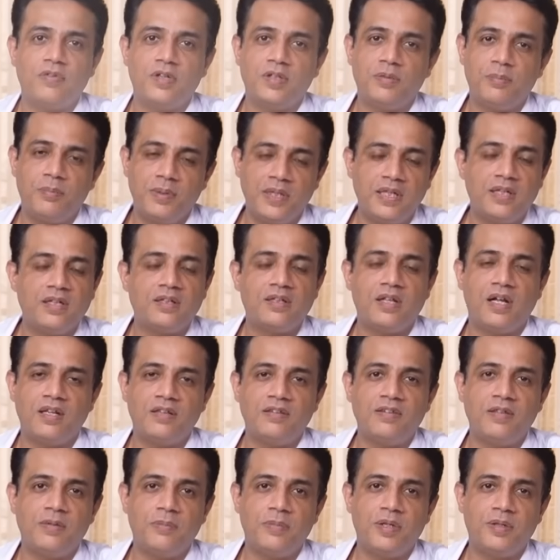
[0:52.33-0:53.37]
with beta
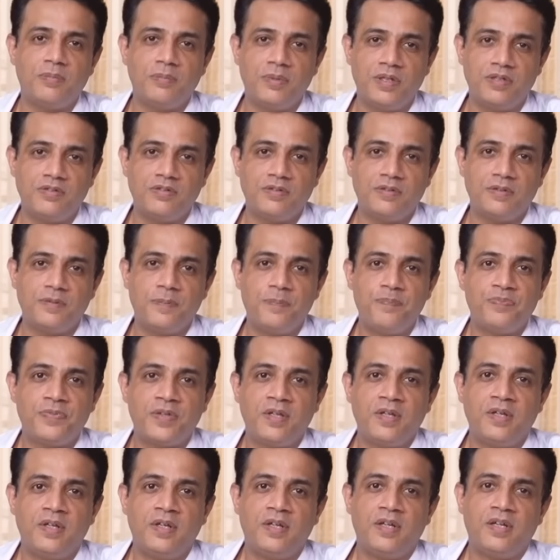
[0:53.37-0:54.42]
thalassemia major.
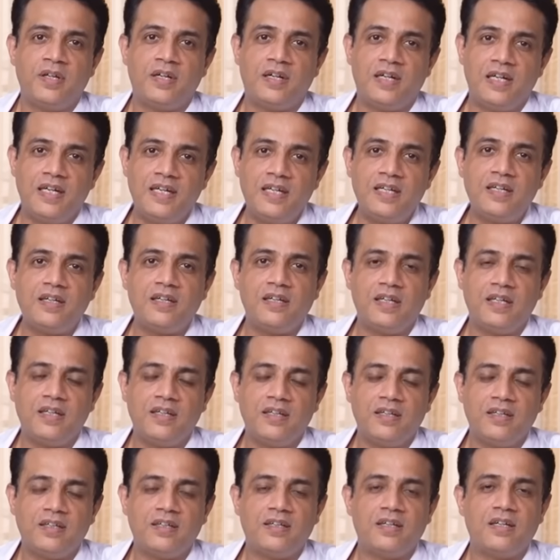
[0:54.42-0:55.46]

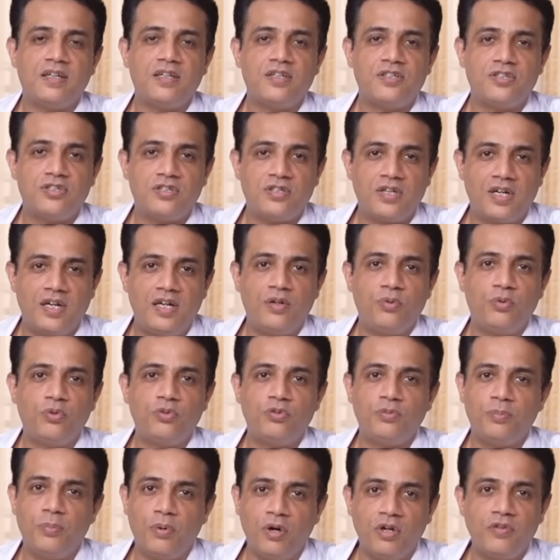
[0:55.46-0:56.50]
Clinically, a child who
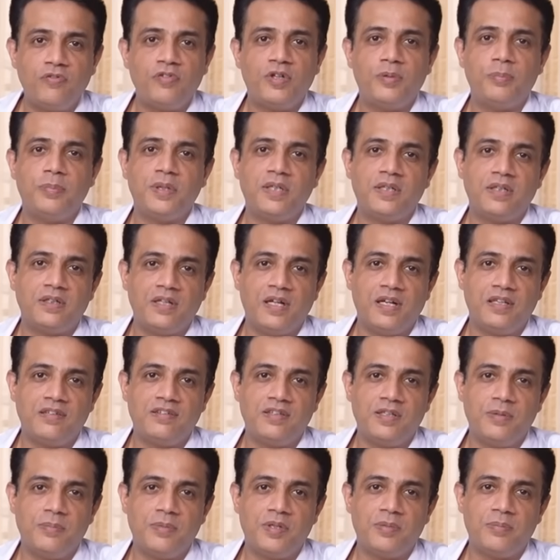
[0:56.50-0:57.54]
is born with beta
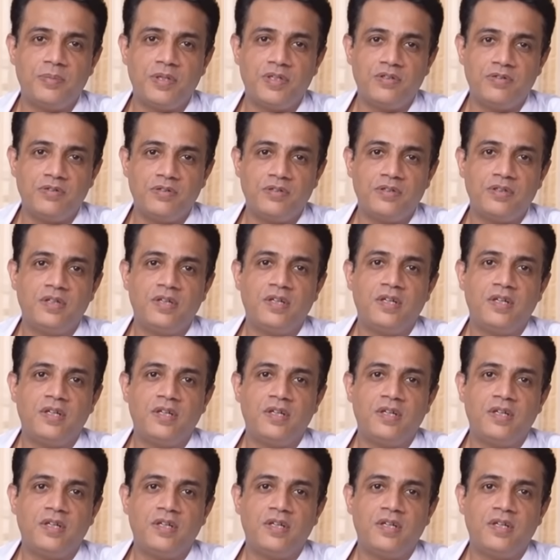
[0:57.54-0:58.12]
thalassemia major,